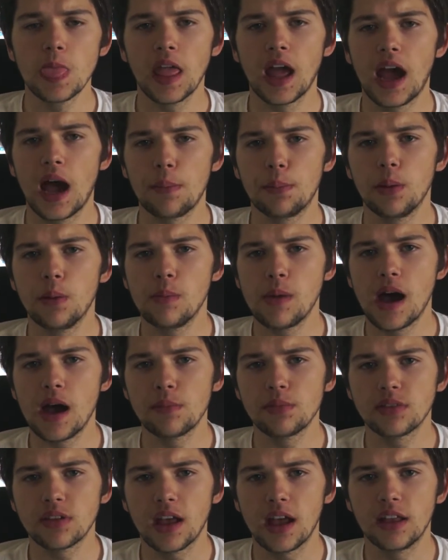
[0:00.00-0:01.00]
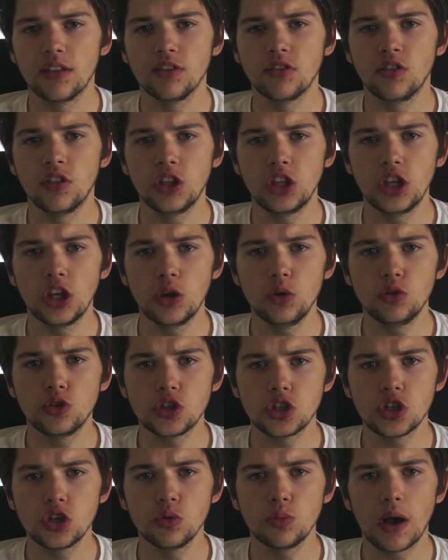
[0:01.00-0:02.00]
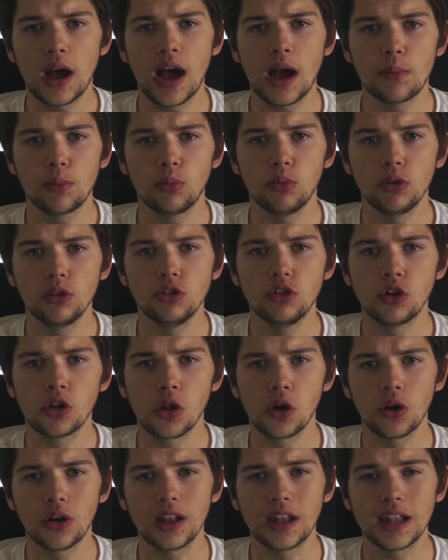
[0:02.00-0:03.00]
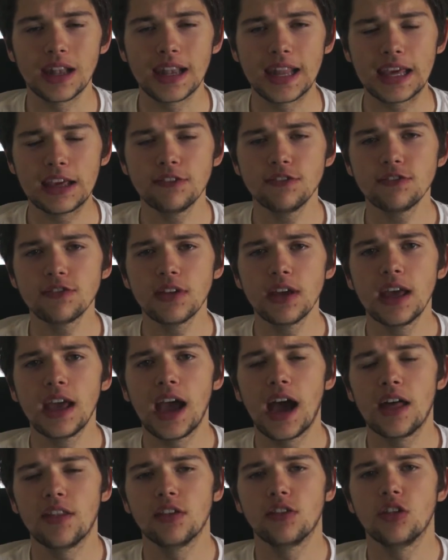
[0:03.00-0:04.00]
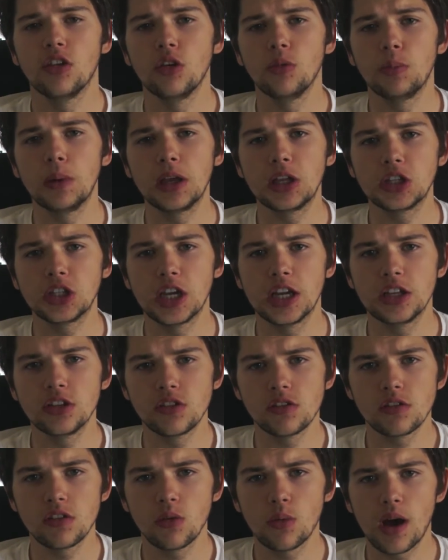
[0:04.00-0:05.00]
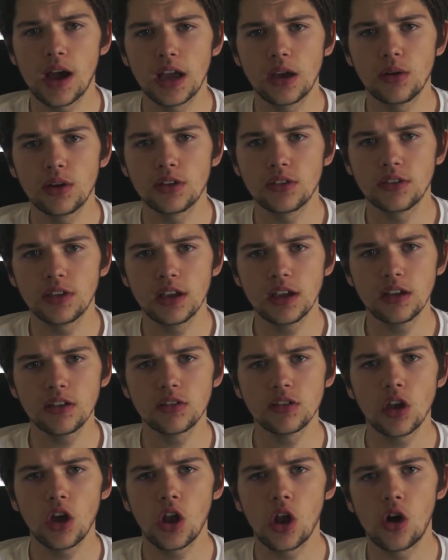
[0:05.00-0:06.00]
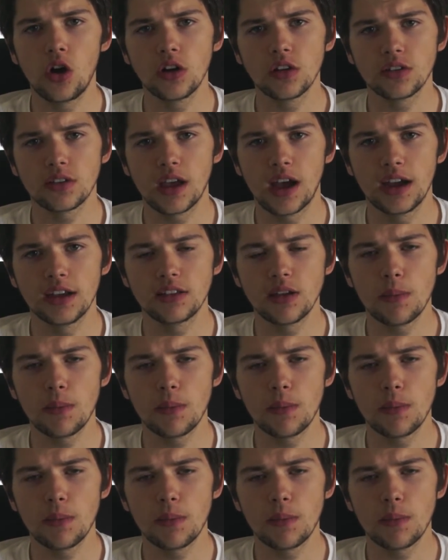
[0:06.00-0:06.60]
Apple Maps and the YouTube app will no longer live are the two big changes to iOS 6, alongside